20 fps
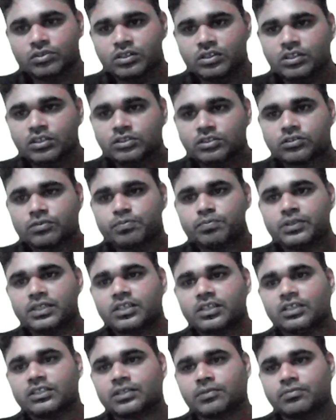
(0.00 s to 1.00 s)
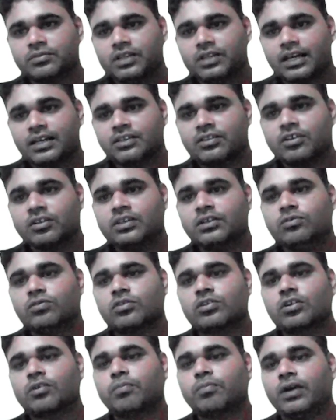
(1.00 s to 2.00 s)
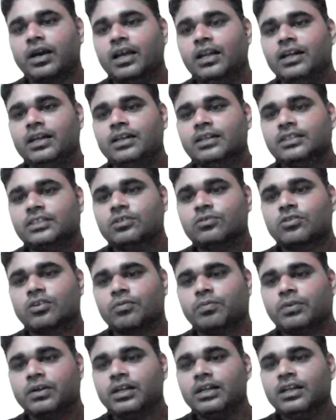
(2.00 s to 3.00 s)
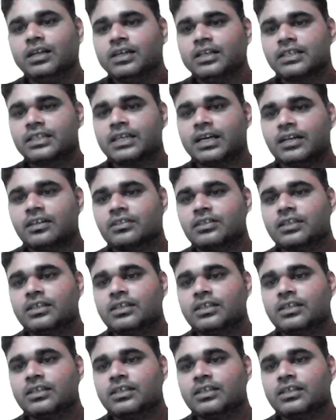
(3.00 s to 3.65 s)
So because of that the neutrophil cannot